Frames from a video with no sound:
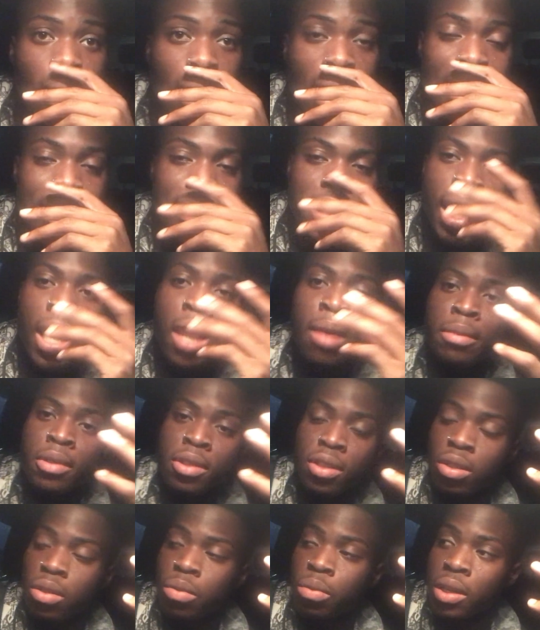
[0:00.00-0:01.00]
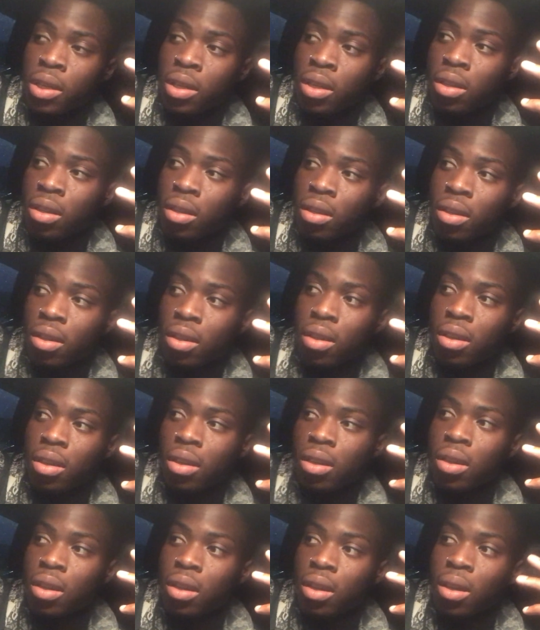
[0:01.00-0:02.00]
has elements to it,
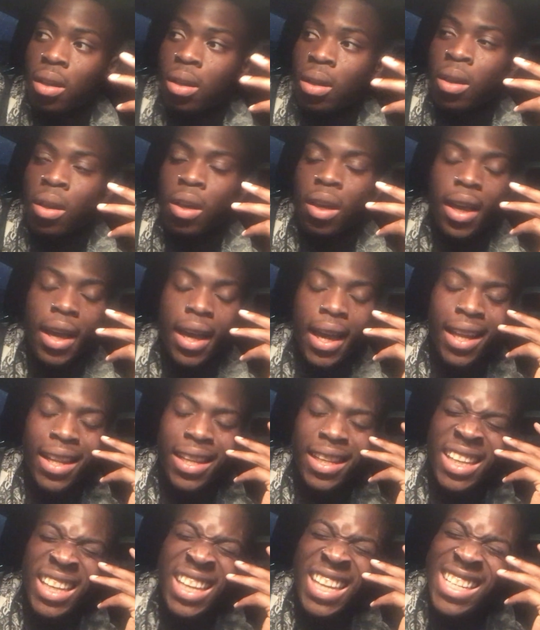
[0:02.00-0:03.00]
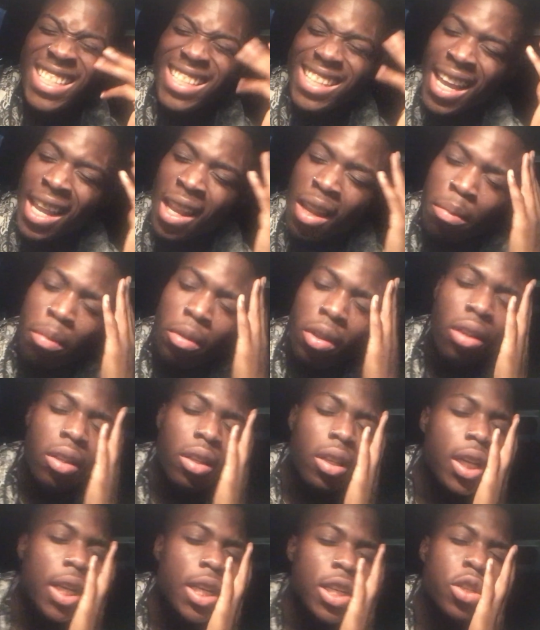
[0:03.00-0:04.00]
and each element
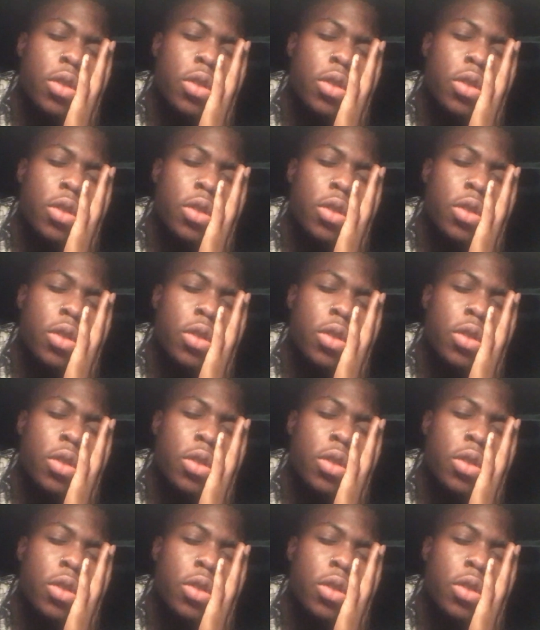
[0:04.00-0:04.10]
is